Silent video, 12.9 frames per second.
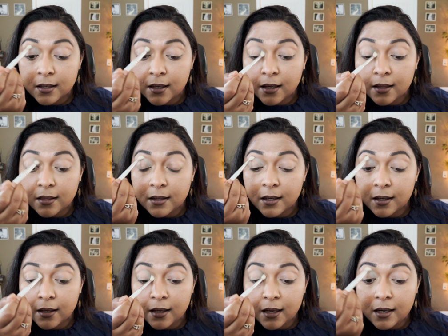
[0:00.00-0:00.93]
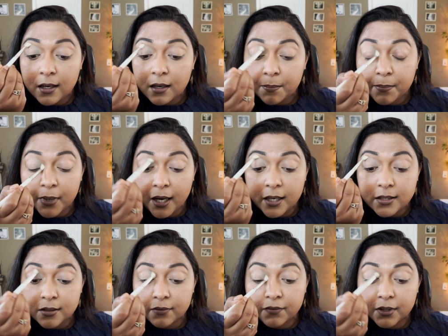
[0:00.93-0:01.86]
in the inner part
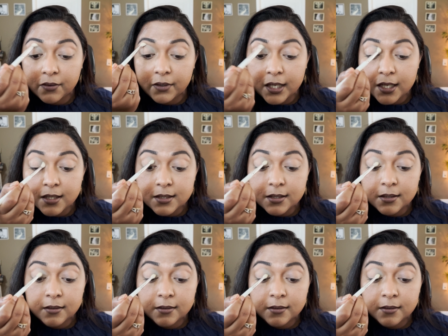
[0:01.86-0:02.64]
of the crease.